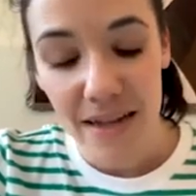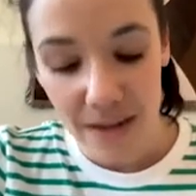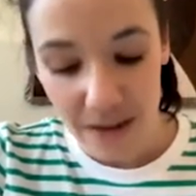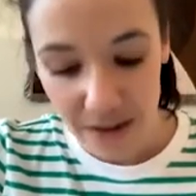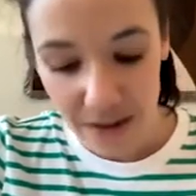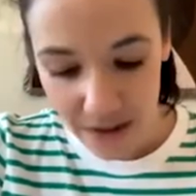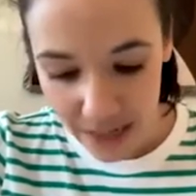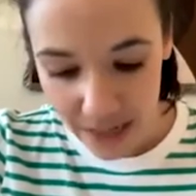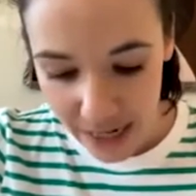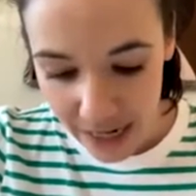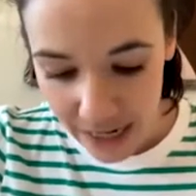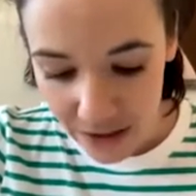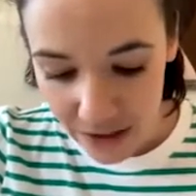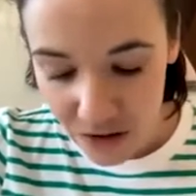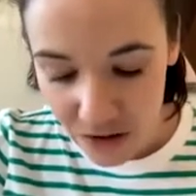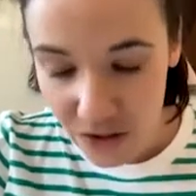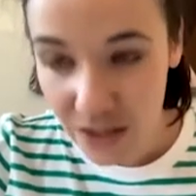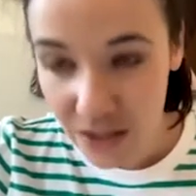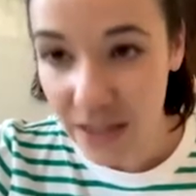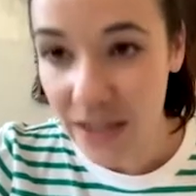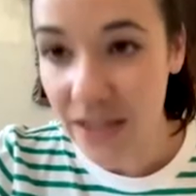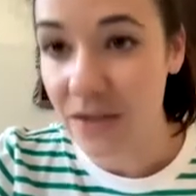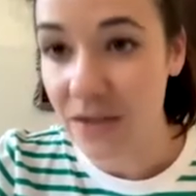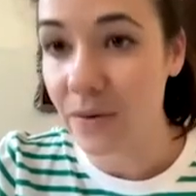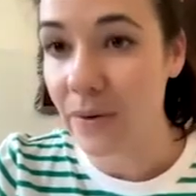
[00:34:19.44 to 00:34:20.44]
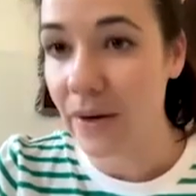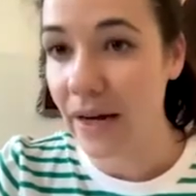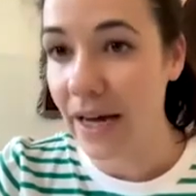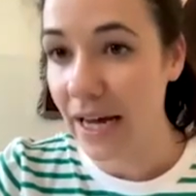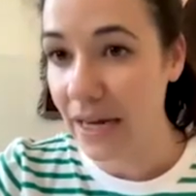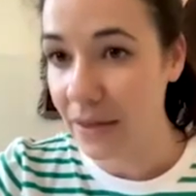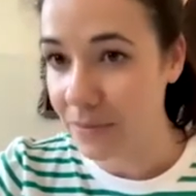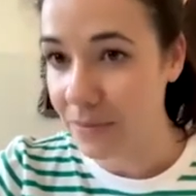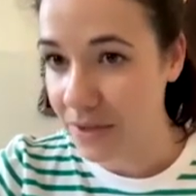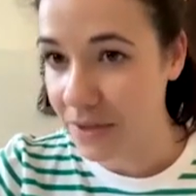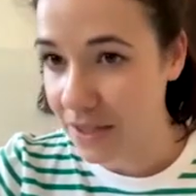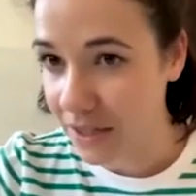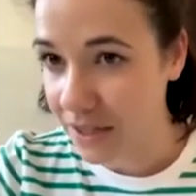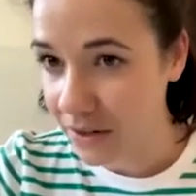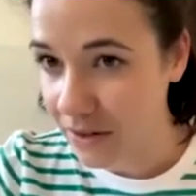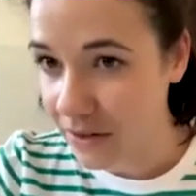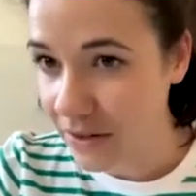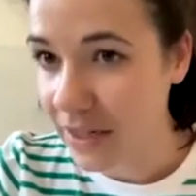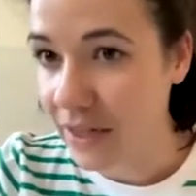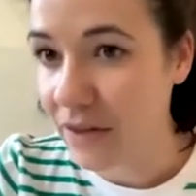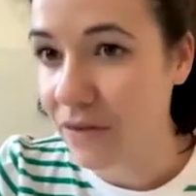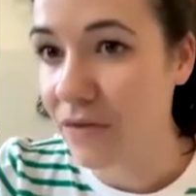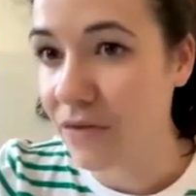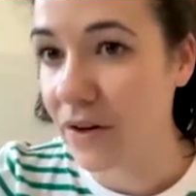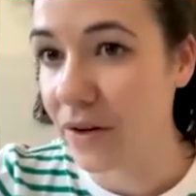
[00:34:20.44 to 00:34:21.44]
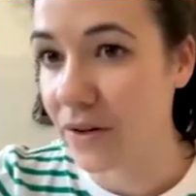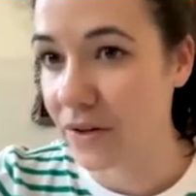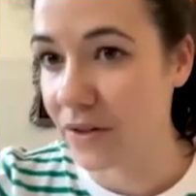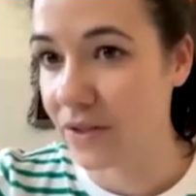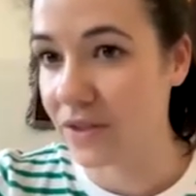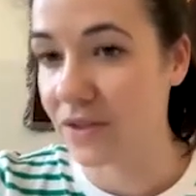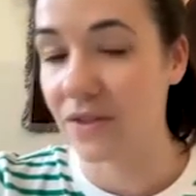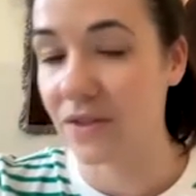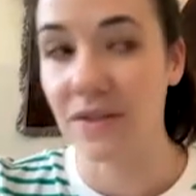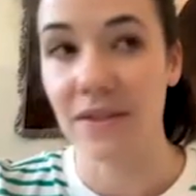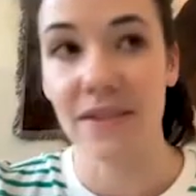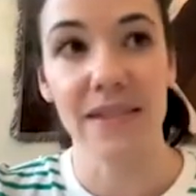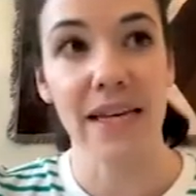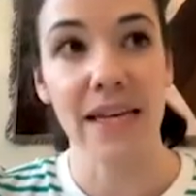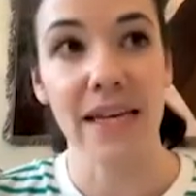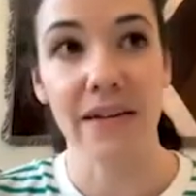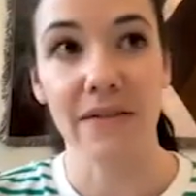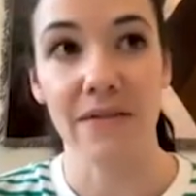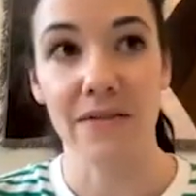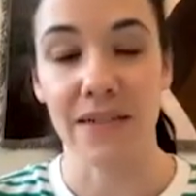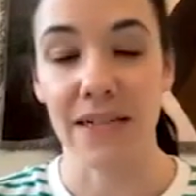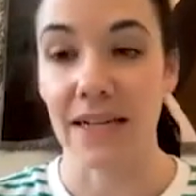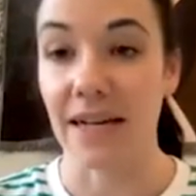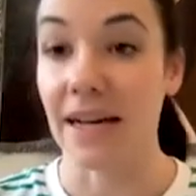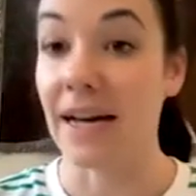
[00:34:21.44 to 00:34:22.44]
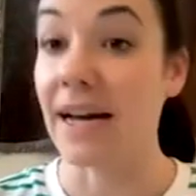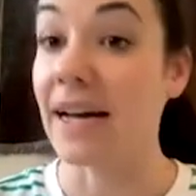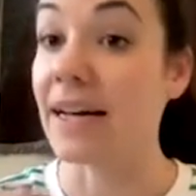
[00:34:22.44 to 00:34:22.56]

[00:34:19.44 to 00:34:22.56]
the engineers were absolutely focused on safety.